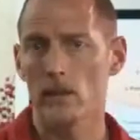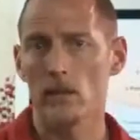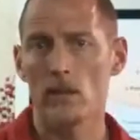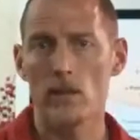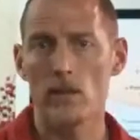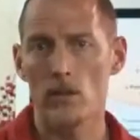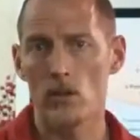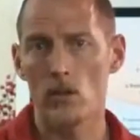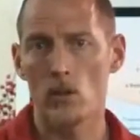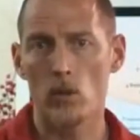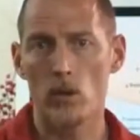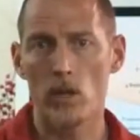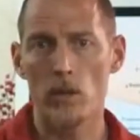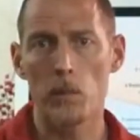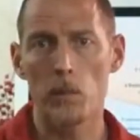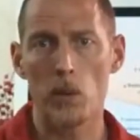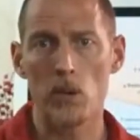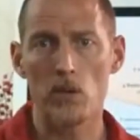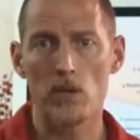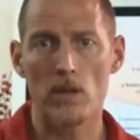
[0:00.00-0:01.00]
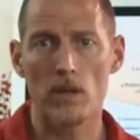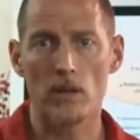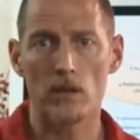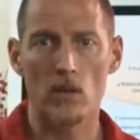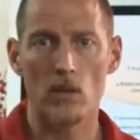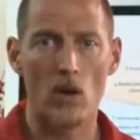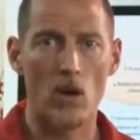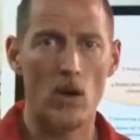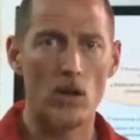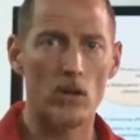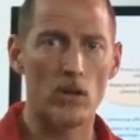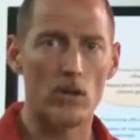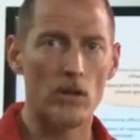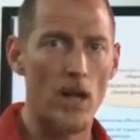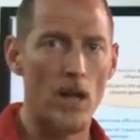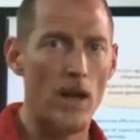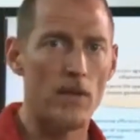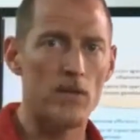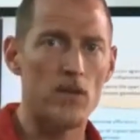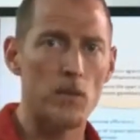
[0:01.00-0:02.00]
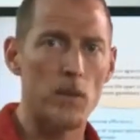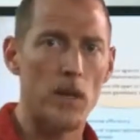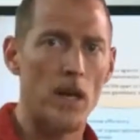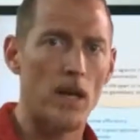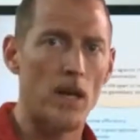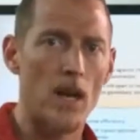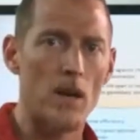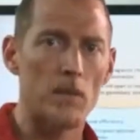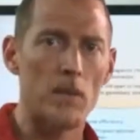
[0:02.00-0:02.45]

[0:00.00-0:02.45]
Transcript: to live a 20% longer lifespan?